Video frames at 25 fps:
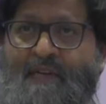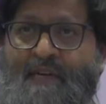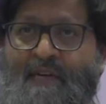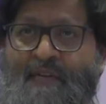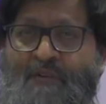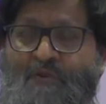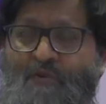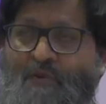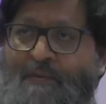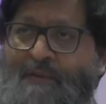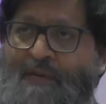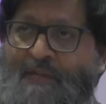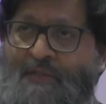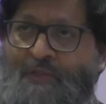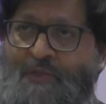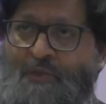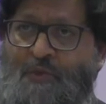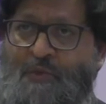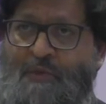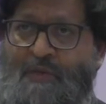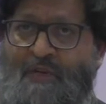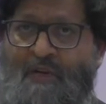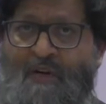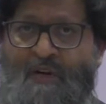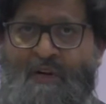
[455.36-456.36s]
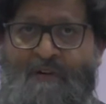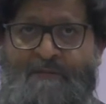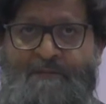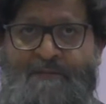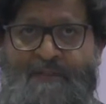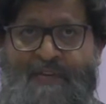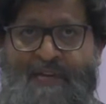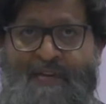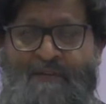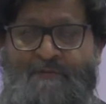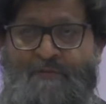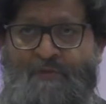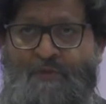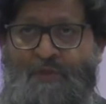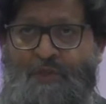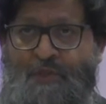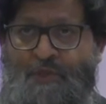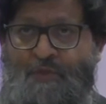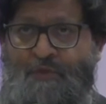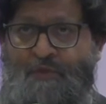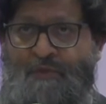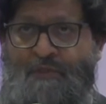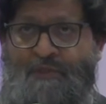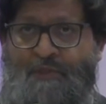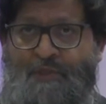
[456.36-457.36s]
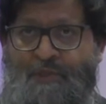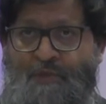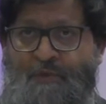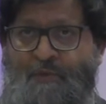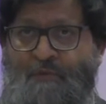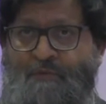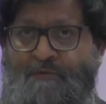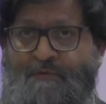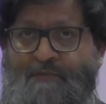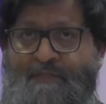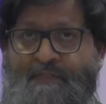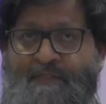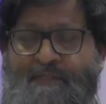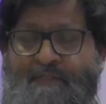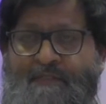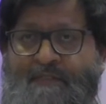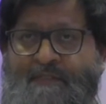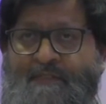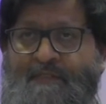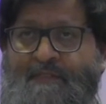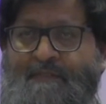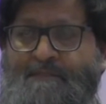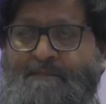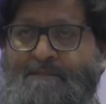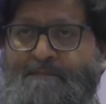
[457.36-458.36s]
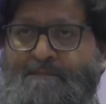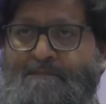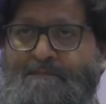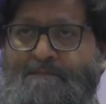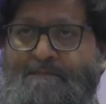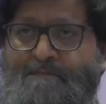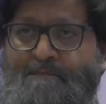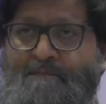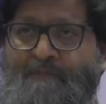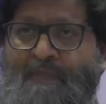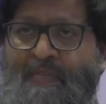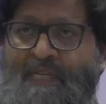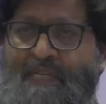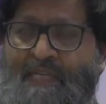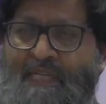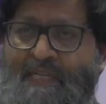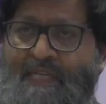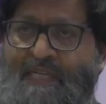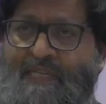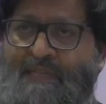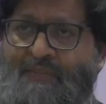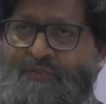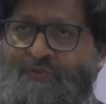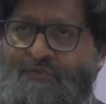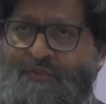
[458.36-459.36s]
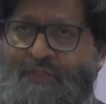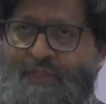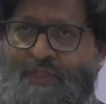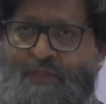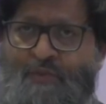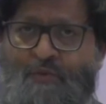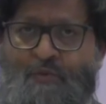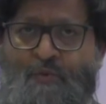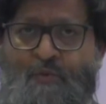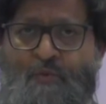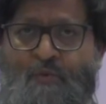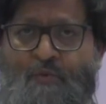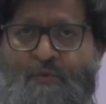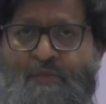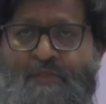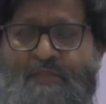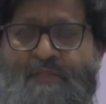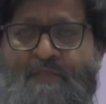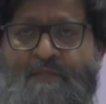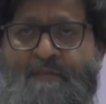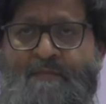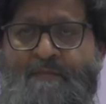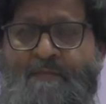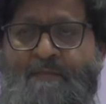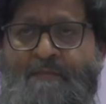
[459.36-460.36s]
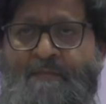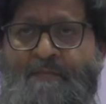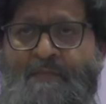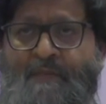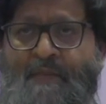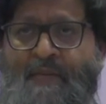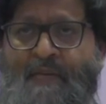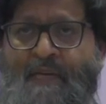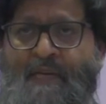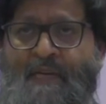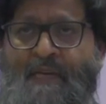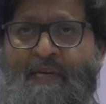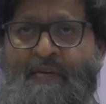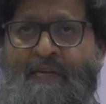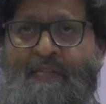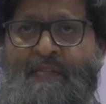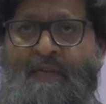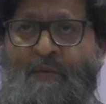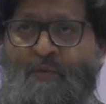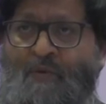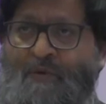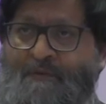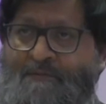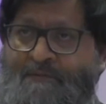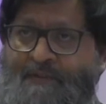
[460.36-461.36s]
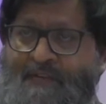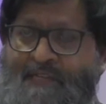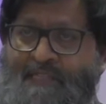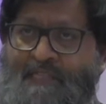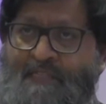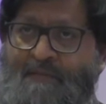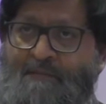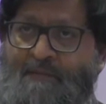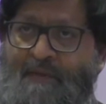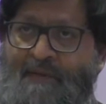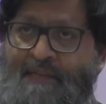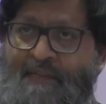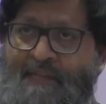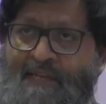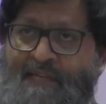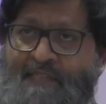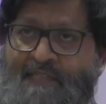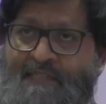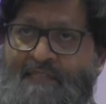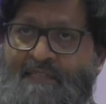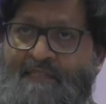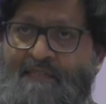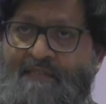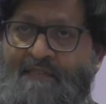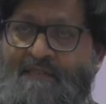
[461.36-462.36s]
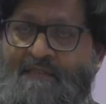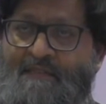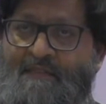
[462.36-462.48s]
And there are about 2,500 children in 3 schools that were affected by that.